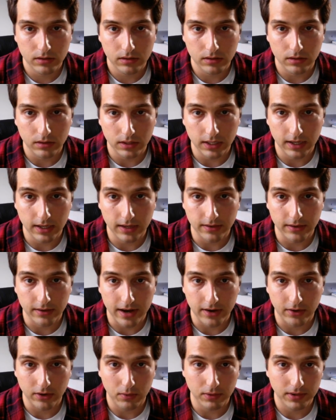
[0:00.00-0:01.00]
yeah, I
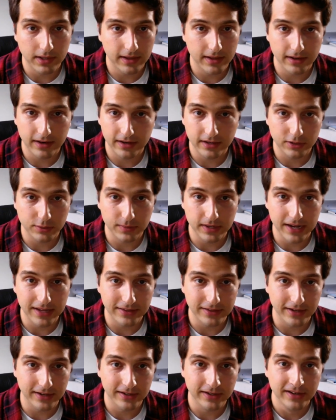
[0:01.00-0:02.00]
don't know what that, that doesn't mean
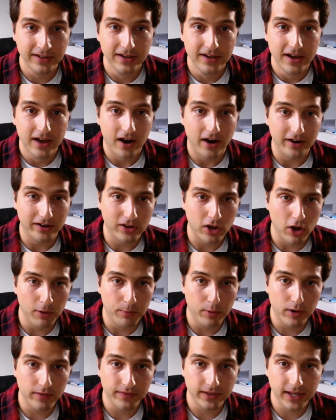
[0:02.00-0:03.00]
anything. All right, code
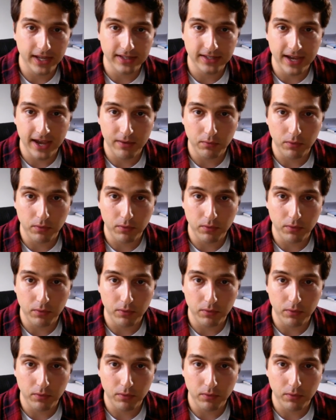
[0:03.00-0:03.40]
board of the day, Dan.